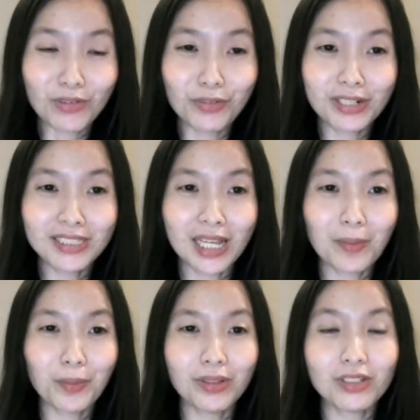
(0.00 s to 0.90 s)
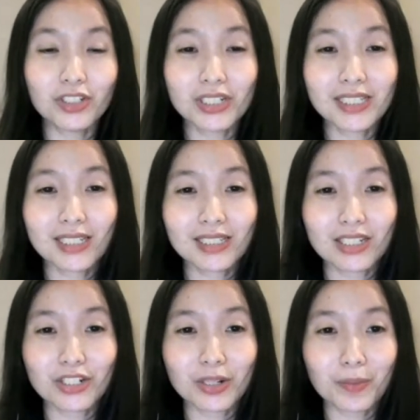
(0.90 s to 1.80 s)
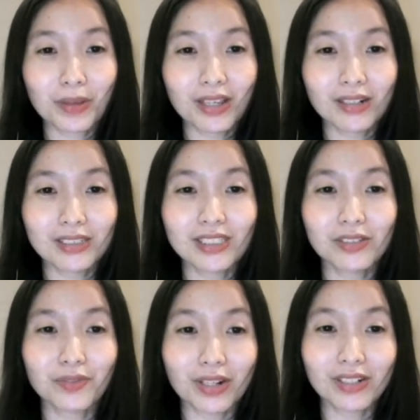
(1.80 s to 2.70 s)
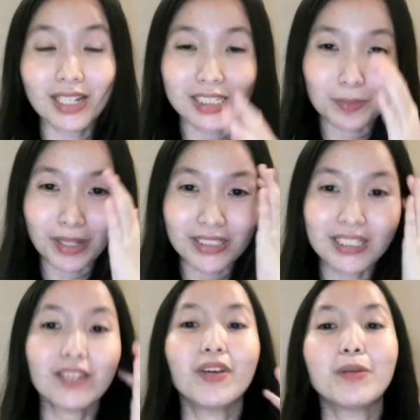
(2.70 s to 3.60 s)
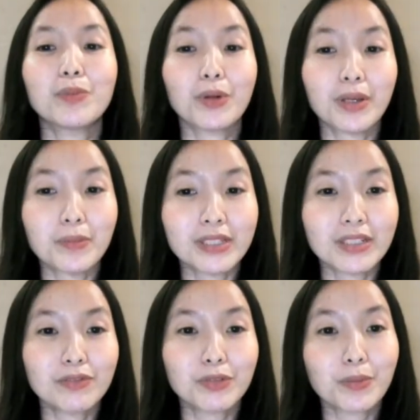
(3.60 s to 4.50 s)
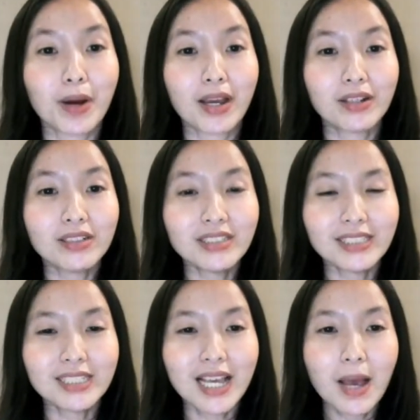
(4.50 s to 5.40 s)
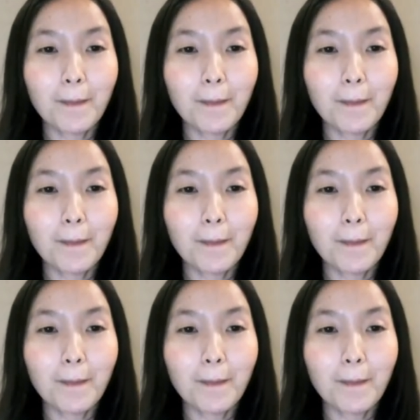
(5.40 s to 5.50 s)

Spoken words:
For example, logistics and shipping are still very expensive and prohibitive for buyers.